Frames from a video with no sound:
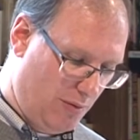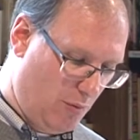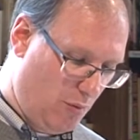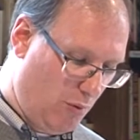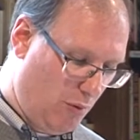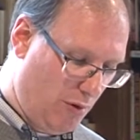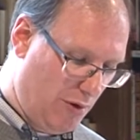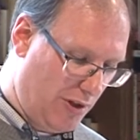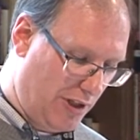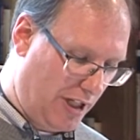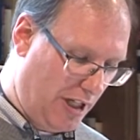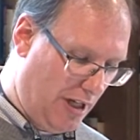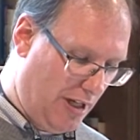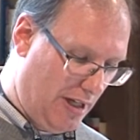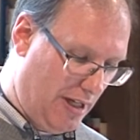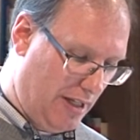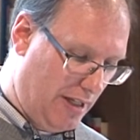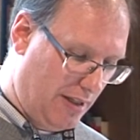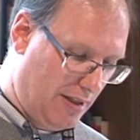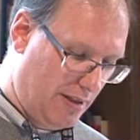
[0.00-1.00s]
war
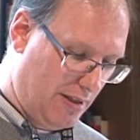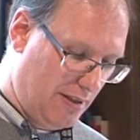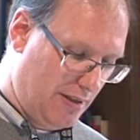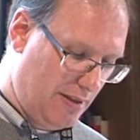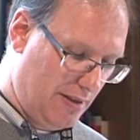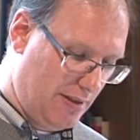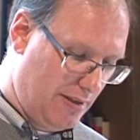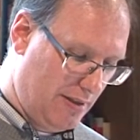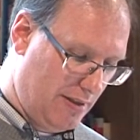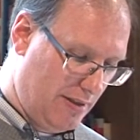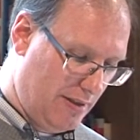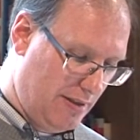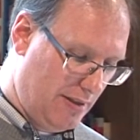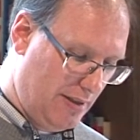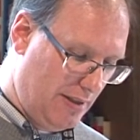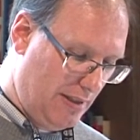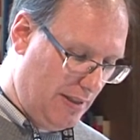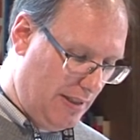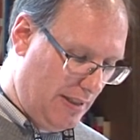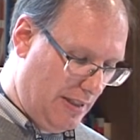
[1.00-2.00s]
God.
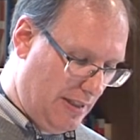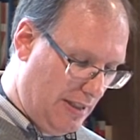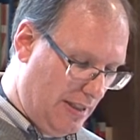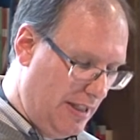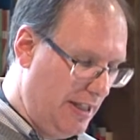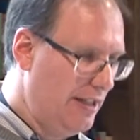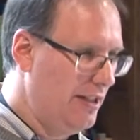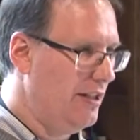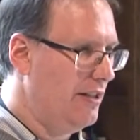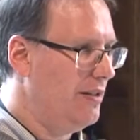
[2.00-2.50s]
And